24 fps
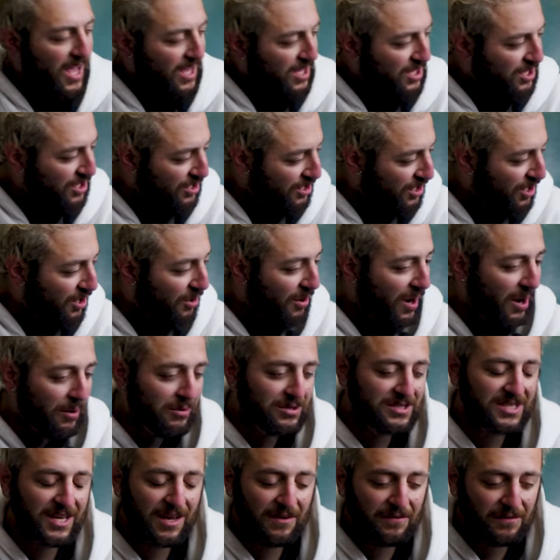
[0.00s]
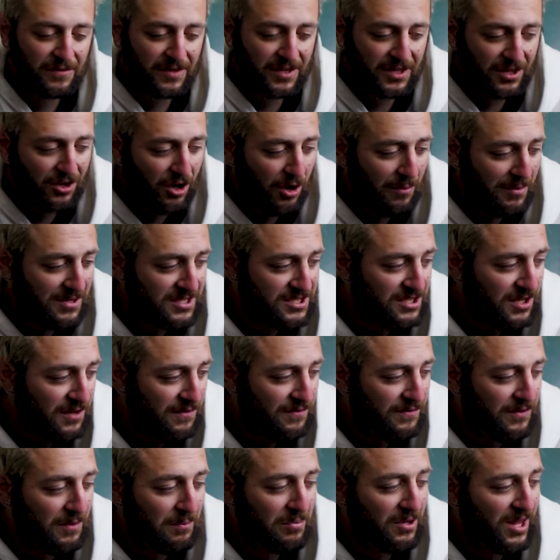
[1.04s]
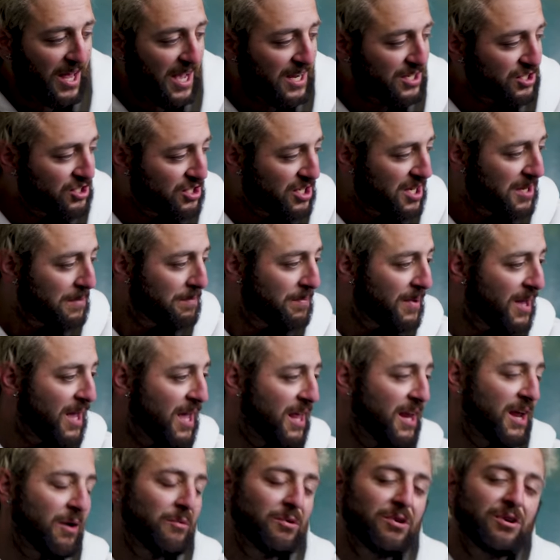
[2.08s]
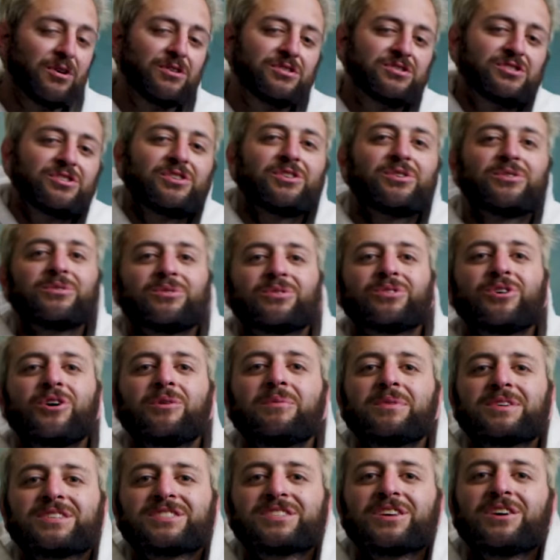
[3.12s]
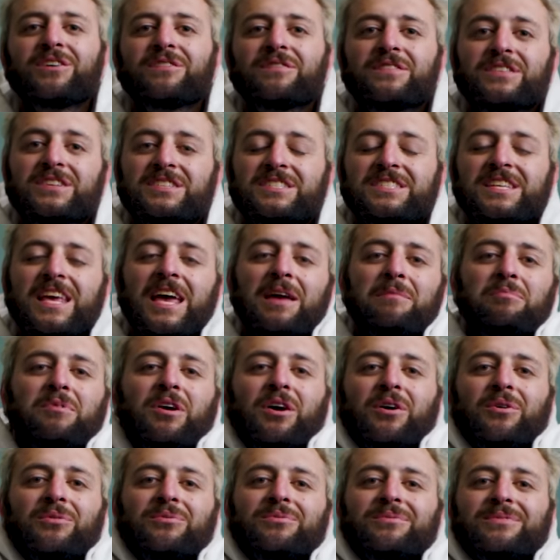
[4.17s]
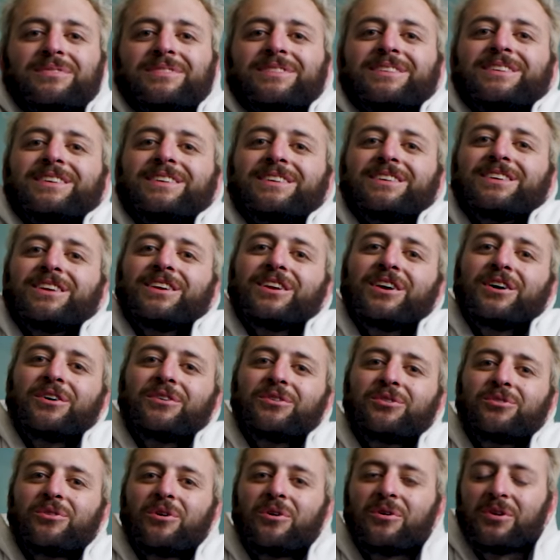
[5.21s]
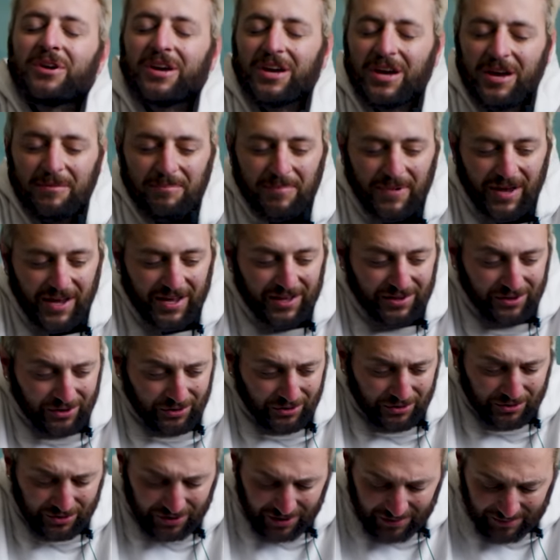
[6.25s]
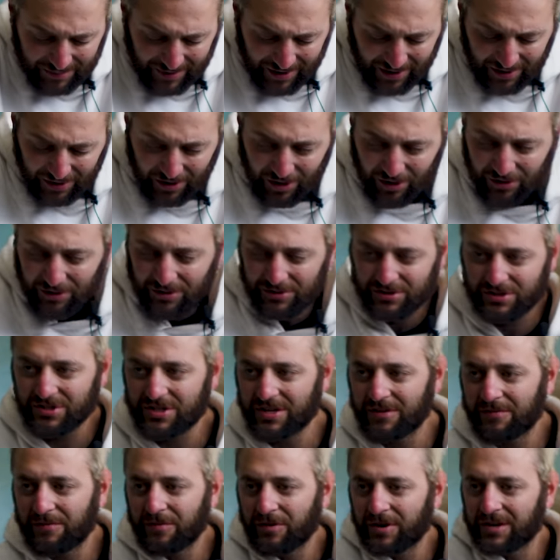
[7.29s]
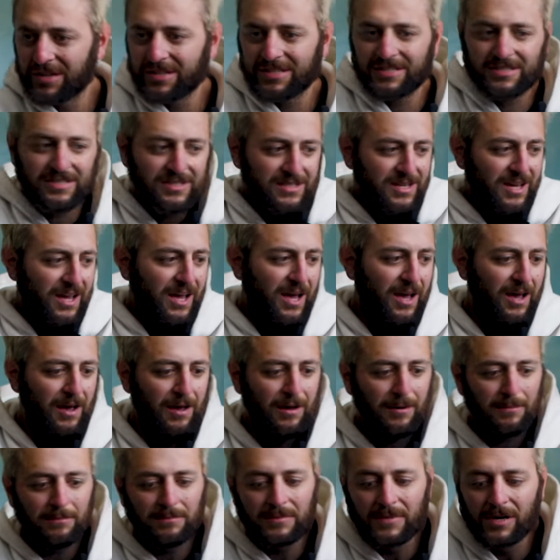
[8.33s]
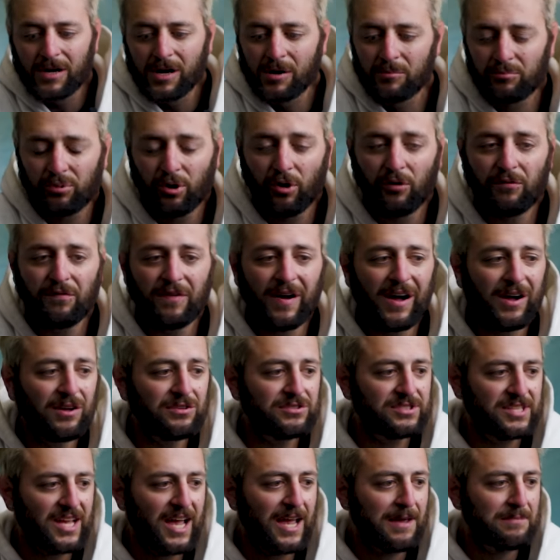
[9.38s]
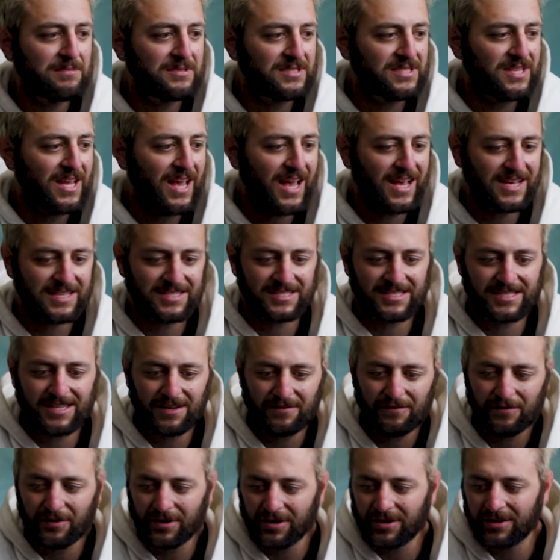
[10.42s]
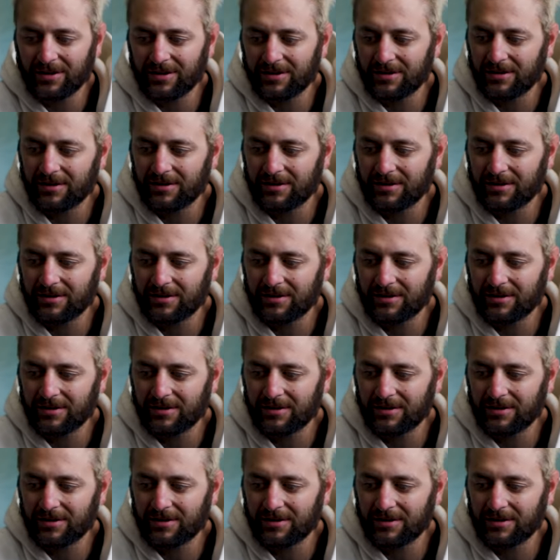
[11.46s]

You know, I would definitely call myself the black sheep, and I would also call myself the scapegoat. You know, growing up, I learned about all those different uh, profile types as different